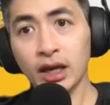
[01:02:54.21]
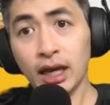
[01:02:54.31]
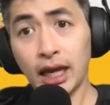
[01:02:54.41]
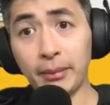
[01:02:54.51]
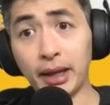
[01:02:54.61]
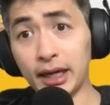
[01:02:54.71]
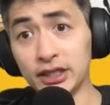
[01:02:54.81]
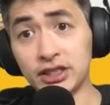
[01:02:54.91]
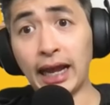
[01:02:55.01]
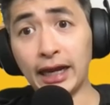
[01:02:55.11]
Him and
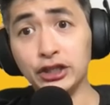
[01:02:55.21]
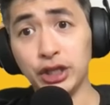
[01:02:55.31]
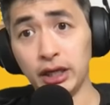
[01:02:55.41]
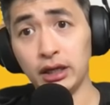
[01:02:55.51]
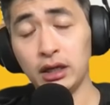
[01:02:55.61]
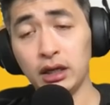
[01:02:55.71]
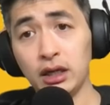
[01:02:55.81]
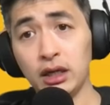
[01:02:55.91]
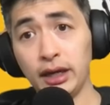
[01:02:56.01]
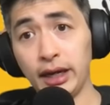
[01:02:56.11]
his agent
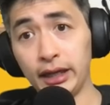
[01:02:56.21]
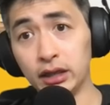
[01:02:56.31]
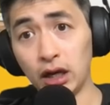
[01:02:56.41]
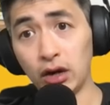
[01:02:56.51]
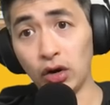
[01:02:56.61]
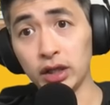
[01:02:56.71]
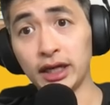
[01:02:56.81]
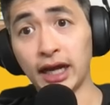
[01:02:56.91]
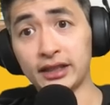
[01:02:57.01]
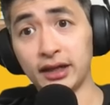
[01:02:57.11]
in the early
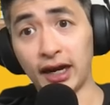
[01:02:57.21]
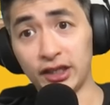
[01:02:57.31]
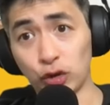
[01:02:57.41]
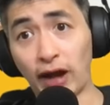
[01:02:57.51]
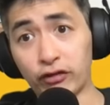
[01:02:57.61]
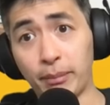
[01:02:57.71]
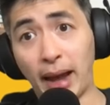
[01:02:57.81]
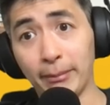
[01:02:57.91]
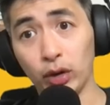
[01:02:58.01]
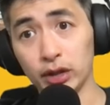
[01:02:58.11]
1990s, so after
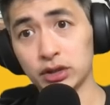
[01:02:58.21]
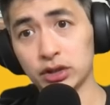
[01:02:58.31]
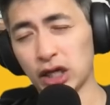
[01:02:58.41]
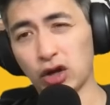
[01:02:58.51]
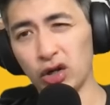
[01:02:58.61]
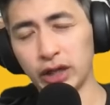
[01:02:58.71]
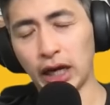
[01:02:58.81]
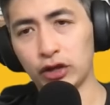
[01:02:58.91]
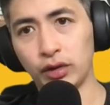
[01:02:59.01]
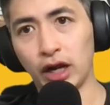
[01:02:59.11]
Bad Boys, say call it
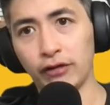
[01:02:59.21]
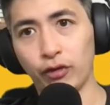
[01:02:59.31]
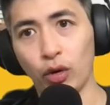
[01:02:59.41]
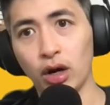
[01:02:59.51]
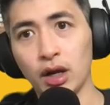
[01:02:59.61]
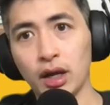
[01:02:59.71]
93, 94,